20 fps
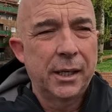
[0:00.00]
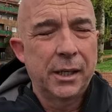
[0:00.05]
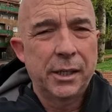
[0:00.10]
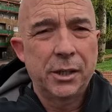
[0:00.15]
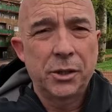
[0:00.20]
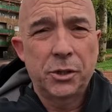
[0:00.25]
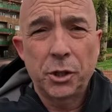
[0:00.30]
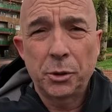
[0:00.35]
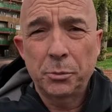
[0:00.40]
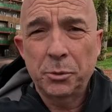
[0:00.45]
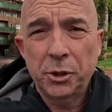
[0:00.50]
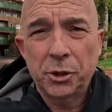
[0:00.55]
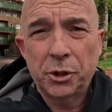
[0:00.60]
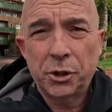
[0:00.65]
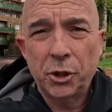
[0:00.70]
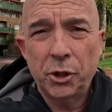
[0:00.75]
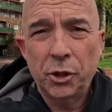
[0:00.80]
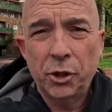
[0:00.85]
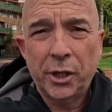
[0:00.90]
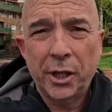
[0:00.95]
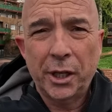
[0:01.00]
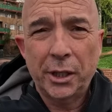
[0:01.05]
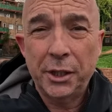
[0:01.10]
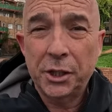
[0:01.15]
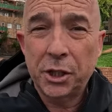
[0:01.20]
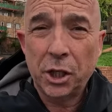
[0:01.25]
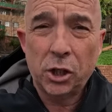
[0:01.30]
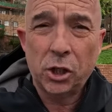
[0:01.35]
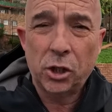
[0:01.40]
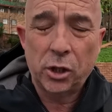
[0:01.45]
In terms of Sirkka,
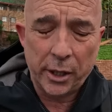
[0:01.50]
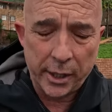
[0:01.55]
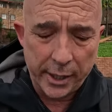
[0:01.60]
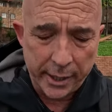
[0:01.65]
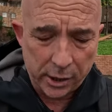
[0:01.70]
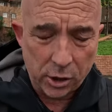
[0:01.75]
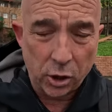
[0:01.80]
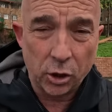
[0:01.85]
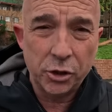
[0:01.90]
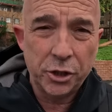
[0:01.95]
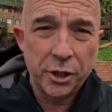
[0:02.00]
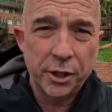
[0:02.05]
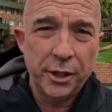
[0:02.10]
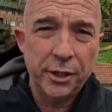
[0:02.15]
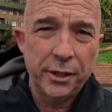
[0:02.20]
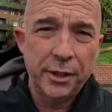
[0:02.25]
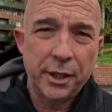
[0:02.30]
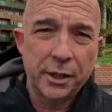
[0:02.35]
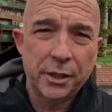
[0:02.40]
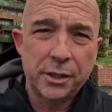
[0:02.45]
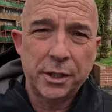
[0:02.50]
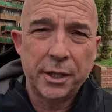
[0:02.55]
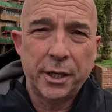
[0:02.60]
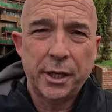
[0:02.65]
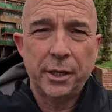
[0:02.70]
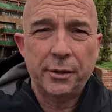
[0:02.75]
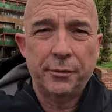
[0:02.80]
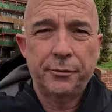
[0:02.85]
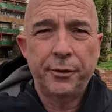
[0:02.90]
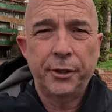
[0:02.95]
Liisa uh, Konttinen, that
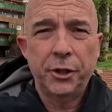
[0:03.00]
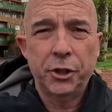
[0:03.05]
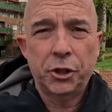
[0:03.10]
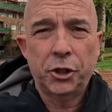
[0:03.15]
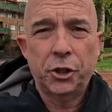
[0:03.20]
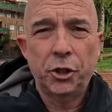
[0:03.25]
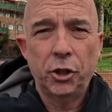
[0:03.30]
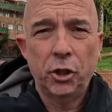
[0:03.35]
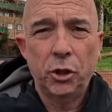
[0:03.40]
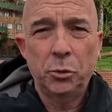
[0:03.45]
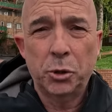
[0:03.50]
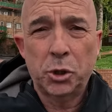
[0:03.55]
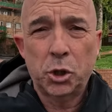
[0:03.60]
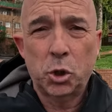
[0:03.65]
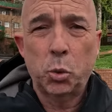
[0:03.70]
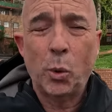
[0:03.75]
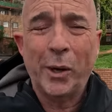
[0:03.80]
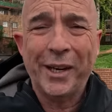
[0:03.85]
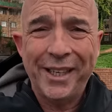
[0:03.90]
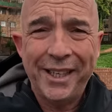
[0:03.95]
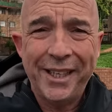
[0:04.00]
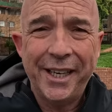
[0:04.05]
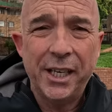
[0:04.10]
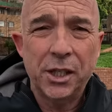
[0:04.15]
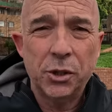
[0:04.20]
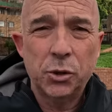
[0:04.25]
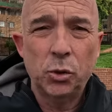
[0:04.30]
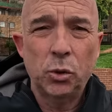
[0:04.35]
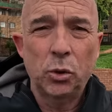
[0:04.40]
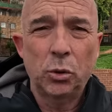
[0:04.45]
uh, Finnish girl who was 20
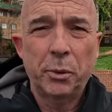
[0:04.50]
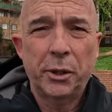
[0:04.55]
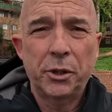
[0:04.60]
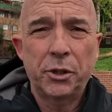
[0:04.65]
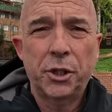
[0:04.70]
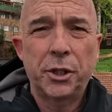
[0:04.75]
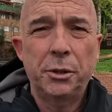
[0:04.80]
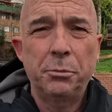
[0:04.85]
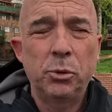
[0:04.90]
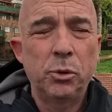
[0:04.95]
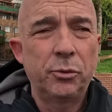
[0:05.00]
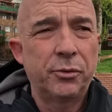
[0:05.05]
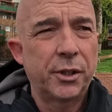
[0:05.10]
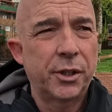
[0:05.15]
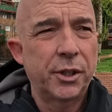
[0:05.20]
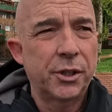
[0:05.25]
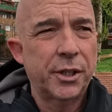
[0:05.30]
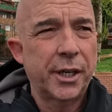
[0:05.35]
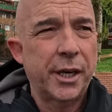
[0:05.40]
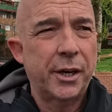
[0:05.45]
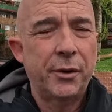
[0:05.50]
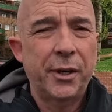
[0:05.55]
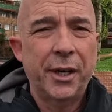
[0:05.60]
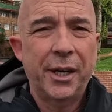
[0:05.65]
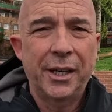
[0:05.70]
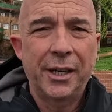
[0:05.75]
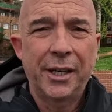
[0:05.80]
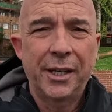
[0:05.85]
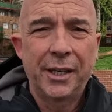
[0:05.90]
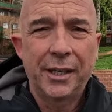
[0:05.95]
years old when she moved to this area
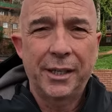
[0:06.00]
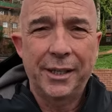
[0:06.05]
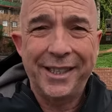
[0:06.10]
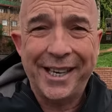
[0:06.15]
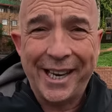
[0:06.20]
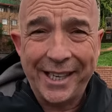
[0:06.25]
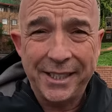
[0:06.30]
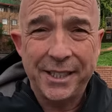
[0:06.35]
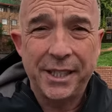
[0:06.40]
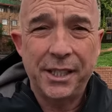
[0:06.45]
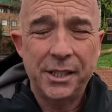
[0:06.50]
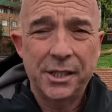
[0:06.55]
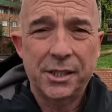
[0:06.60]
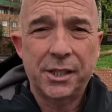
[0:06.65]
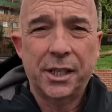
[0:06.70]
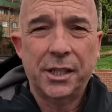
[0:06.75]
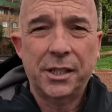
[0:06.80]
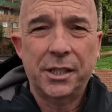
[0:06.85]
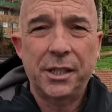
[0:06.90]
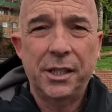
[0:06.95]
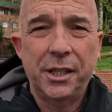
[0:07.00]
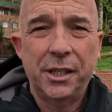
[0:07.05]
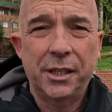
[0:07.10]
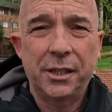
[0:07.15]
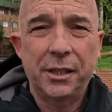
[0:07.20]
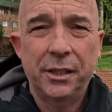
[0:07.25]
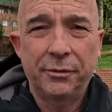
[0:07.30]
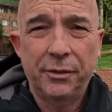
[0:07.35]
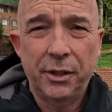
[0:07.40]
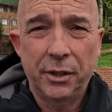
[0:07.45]
in 1968
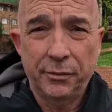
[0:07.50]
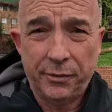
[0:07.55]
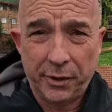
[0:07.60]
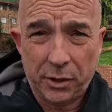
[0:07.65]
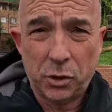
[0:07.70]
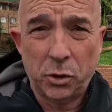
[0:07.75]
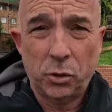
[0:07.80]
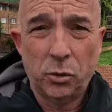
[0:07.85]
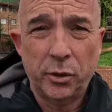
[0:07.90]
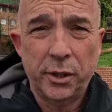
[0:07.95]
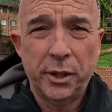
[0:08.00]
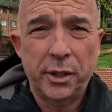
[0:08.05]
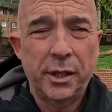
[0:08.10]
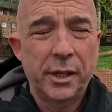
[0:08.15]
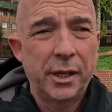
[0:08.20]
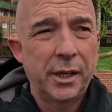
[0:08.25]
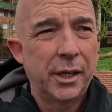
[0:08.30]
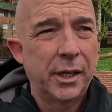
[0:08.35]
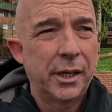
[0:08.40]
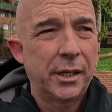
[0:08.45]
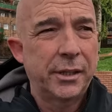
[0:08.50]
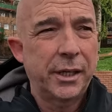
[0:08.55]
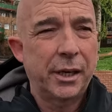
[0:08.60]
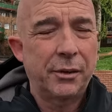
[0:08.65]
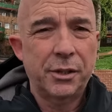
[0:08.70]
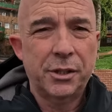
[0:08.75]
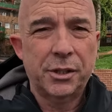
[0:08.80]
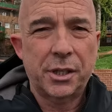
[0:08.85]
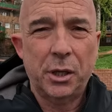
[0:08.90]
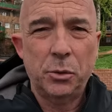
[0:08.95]
and lived in a Victorian
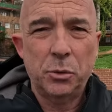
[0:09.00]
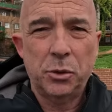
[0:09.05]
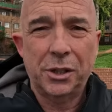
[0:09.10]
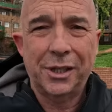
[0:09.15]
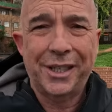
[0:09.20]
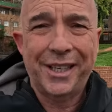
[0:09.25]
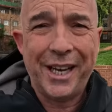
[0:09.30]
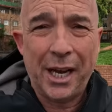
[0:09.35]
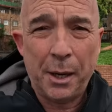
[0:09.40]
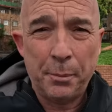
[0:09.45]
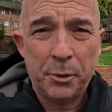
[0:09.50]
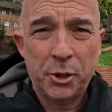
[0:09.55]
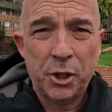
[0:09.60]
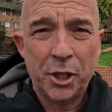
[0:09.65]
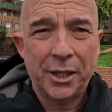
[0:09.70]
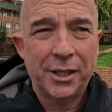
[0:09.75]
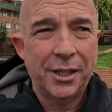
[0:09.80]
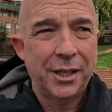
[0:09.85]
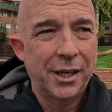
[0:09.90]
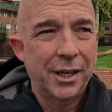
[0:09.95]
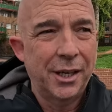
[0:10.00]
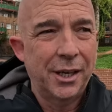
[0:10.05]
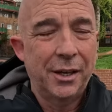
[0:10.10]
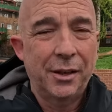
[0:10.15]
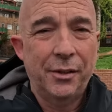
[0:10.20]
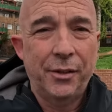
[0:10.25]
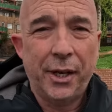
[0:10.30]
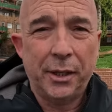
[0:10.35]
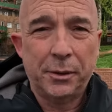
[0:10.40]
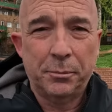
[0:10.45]
terraced house and captured
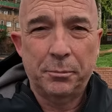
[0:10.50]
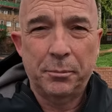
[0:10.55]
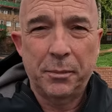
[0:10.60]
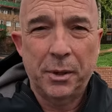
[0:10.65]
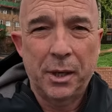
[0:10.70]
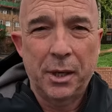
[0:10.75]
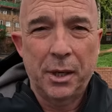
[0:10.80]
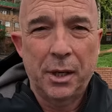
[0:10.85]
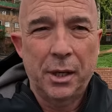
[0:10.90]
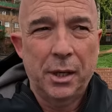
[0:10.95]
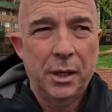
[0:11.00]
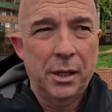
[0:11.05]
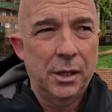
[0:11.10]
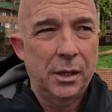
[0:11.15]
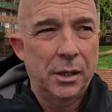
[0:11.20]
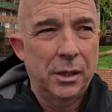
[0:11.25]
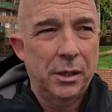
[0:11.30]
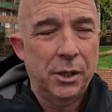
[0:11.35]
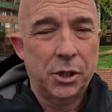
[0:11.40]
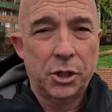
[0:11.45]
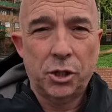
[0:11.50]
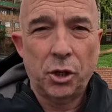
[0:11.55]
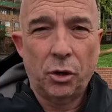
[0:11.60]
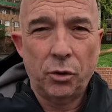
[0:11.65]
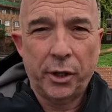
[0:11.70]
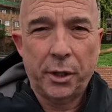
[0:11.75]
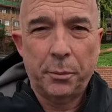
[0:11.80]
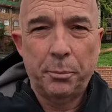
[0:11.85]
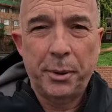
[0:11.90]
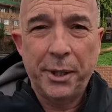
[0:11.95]
that
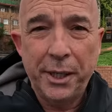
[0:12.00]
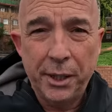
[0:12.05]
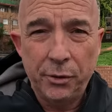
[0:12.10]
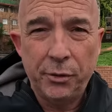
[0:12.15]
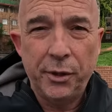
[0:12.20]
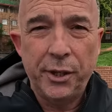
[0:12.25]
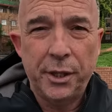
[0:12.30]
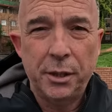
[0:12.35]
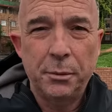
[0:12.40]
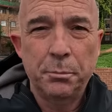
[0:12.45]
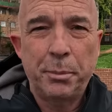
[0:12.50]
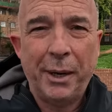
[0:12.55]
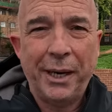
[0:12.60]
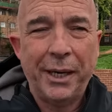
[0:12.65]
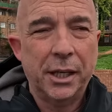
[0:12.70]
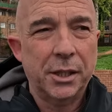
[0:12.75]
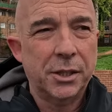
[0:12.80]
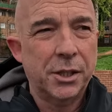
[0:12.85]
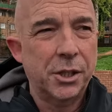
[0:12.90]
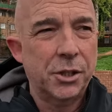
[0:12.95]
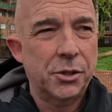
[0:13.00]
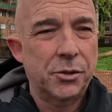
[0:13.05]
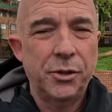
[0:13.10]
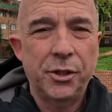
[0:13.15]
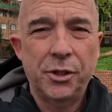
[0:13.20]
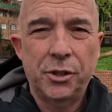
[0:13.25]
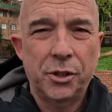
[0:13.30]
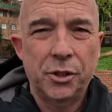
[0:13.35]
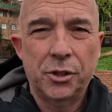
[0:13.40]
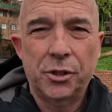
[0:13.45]
historic period in Byker's history
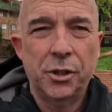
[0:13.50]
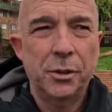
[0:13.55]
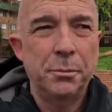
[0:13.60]
is just